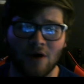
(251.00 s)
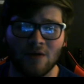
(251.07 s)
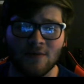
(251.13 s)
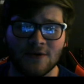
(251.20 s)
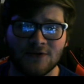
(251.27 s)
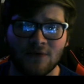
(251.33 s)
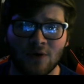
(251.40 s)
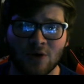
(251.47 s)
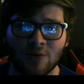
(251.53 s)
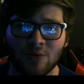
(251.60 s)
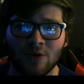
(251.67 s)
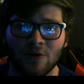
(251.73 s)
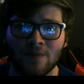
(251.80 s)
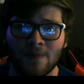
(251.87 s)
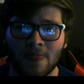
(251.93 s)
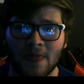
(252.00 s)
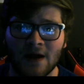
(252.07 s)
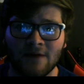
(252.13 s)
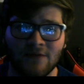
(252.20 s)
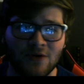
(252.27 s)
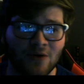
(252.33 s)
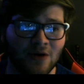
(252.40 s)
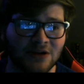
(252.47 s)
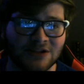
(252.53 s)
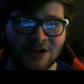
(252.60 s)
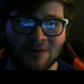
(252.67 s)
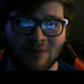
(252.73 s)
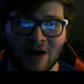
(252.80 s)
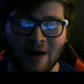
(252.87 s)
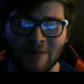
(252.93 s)
are the most vulnerable. And if you don't see
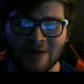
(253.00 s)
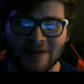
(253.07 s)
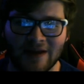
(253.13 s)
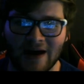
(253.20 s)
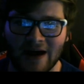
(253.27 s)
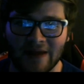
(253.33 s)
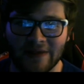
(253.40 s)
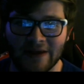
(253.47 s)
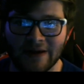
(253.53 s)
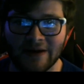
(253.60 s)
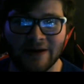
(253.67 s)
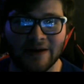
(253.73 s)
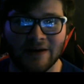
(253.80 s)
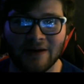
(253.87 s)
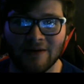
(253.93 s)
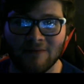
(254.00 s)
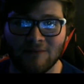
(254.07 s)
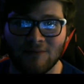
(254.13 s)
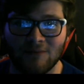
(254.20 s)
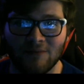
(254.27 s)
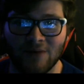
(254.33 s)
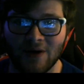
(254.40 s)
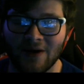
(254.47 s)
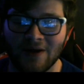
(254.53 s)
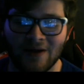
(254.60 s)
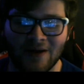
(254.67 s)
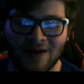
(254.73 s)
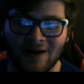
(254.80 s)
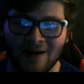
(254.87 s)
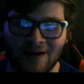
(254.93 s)
a problem with that, then
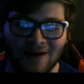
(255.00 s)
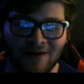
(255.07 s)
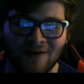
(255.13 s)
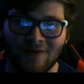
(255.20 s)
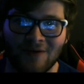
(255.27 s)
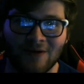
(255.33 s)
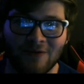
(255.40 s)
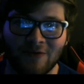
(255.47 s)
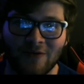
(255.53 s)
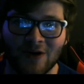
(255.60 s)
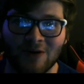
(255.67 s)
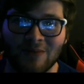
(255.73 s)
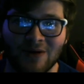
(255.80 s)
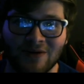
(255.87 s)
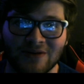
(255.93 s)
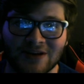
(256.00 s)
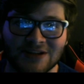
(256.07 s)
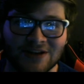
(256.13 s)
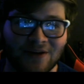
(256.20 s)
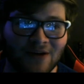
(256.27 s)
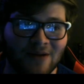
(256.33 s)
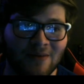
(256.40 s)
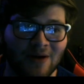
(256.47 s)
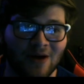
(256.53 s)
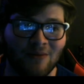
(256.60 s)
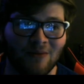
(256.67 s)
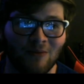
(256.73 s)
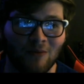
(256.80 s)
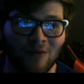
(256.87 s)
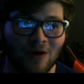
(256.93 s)
we have a fundamental disagreement
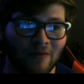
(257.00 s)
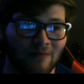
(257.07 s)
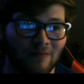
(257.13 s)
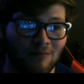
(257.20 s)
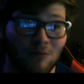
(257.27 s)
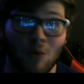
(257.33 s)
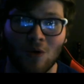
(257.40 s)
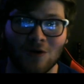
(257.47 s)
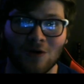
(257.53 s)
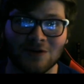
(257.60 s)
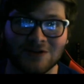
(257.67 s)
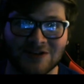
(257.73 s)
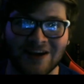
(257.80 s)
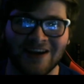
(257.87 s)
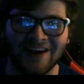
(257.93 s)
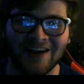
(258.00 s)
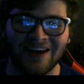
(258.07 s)
on uh, morals.